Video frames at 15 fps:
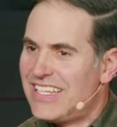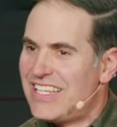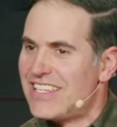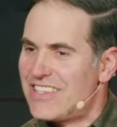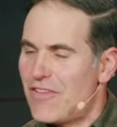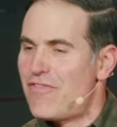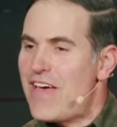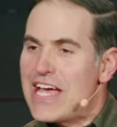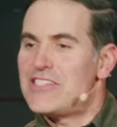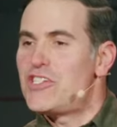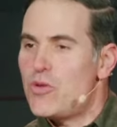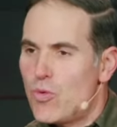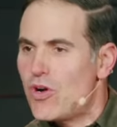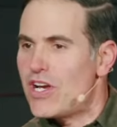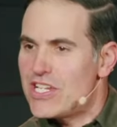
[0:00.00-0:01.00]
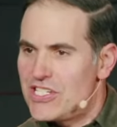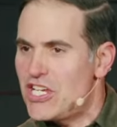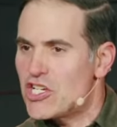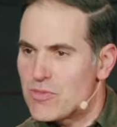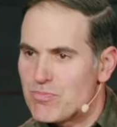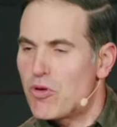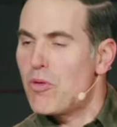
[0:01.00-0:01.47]
the, the fancy word is
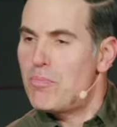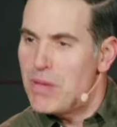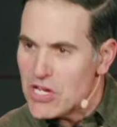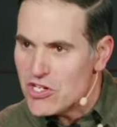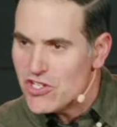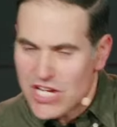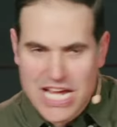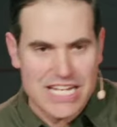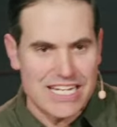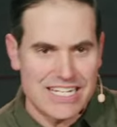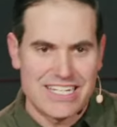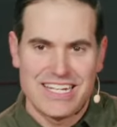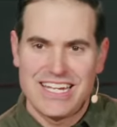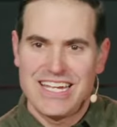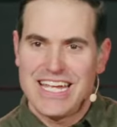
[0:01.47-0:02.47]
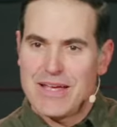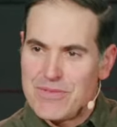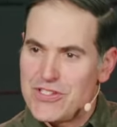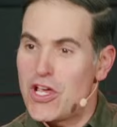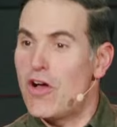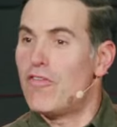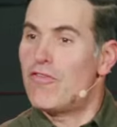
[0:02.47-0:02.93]
he has propitiated
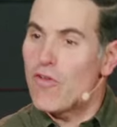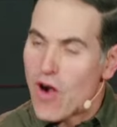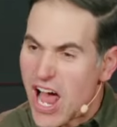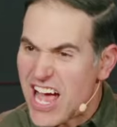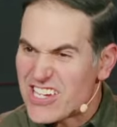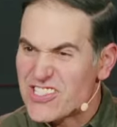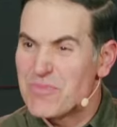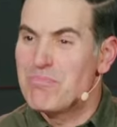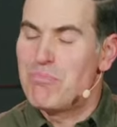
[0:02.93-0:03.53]
himself for us,